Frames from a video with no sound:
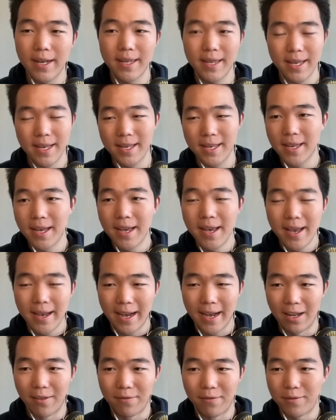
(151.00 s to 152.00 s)
is is
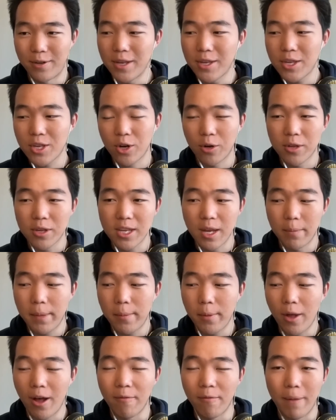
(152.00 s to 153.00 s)
kind of does turn some
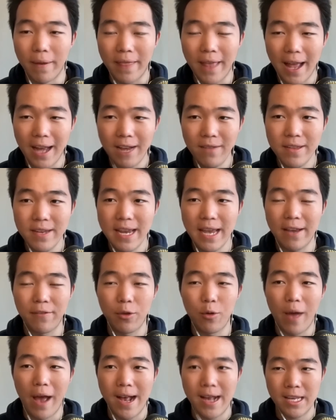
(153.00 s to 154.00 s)
people off. But at the end of the day, if
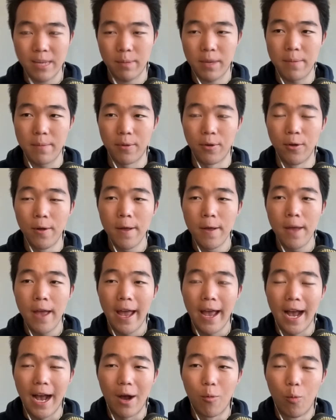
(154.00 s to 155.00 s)
you ask people
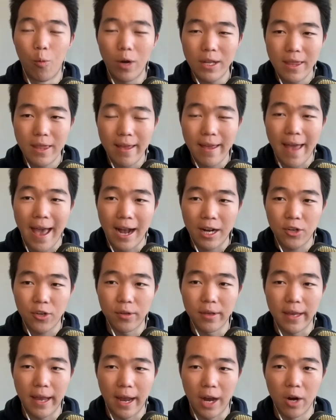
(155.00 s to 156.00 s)
what they
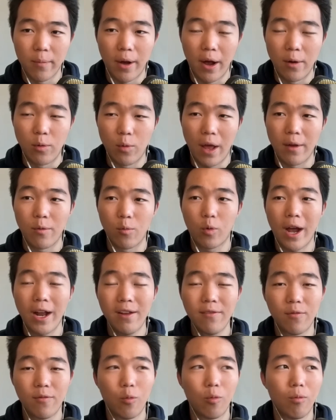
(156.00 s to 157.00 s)
actually care about and, and kind
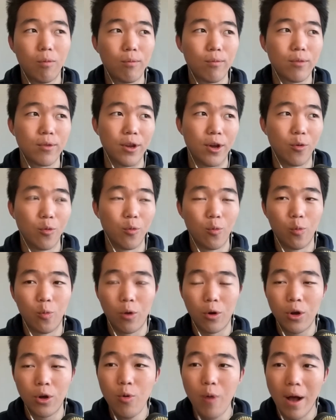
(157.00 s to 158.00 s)
of you know
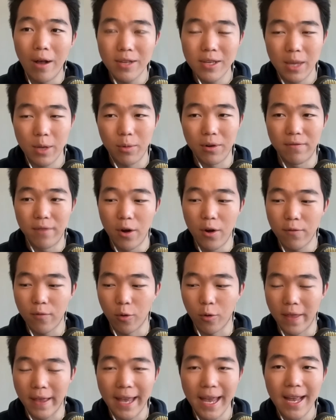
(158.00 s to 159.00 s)
who else they would vote
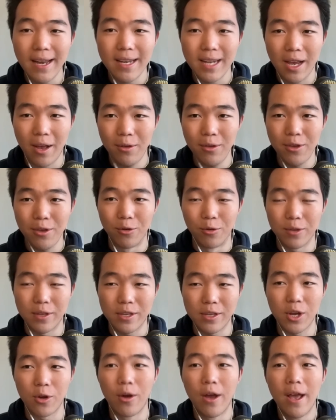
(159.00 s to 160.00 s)
for, they can't tell you.
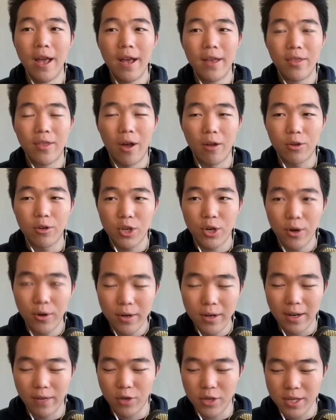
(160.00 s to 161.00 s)
So the
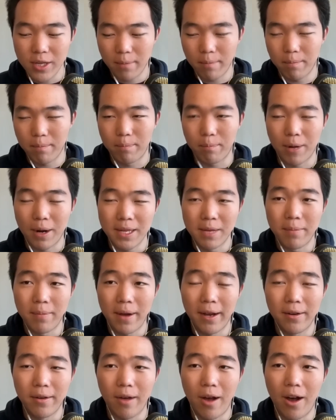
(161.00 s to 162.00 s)
alternative, just like President
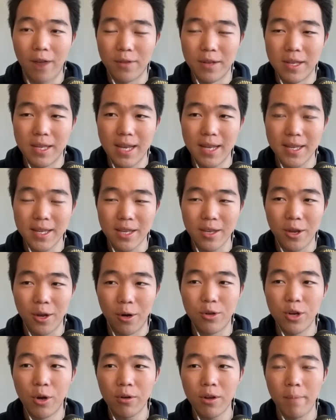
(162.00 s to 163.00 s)
Biden often says, you know,
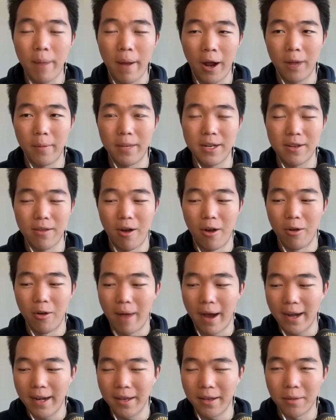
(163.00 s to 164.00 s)
don't compare me to the
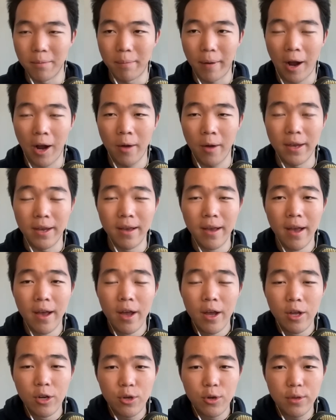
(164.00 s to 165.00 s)
almighty, compare me
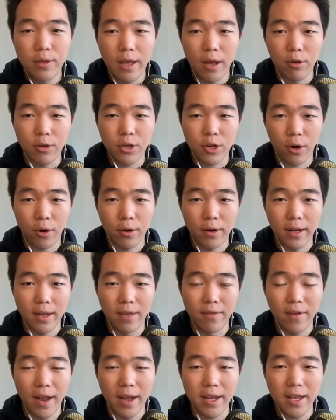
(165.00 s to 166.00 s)
to the
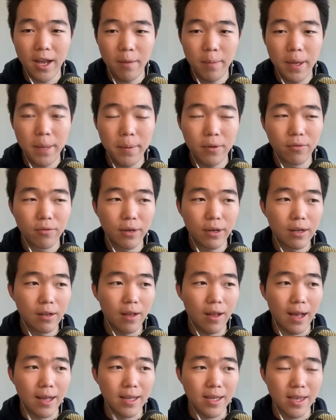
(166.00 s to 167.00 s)
alternative. And young people
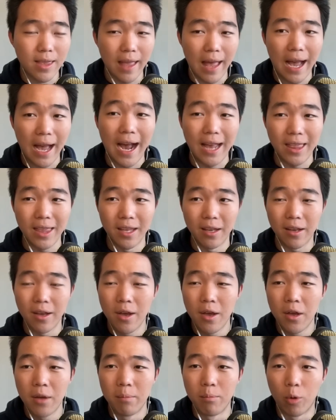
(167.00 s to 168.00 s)
realize that, I think,
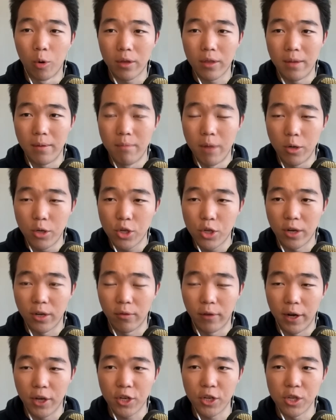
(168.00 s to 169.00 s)
more than most
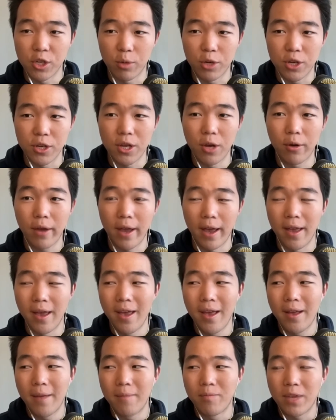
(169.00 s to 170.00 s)
generations, which is okay,
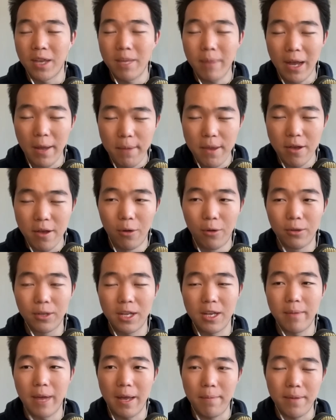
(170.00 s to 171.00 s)
he might be old,
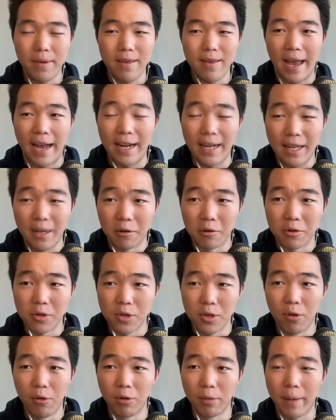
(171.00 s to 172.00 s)
he might be 80 years
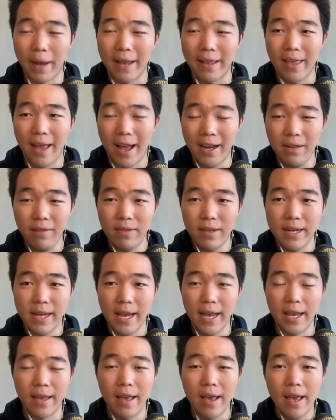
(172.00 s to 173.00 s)
old, but at the end of the
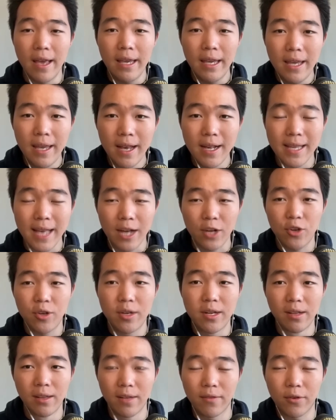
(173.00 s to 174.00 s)
day, he has actually
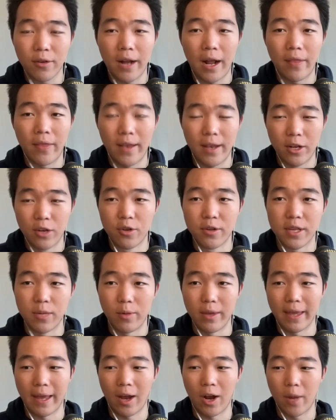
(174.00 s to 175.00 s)
delivered on the issues that
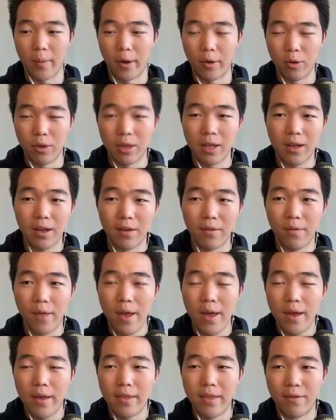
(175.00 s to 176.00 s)
we care about. You think of
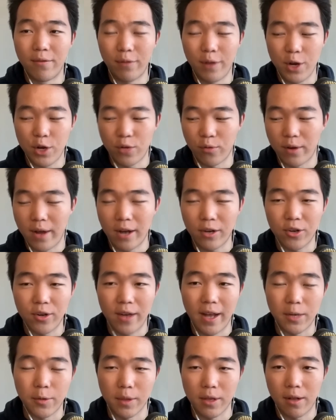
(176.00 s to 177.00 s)
the Inflation Reduction
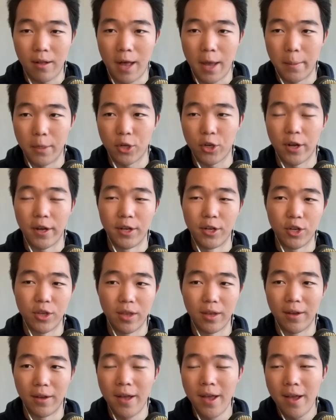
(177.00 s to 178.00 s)
Act with climate change,
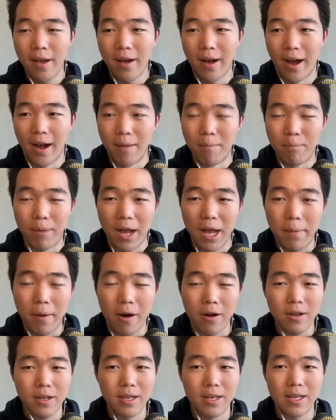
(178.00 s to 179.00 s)
the um,
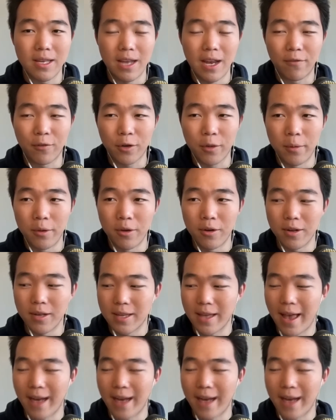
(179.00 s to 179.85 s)
Bipartisan Safer Communities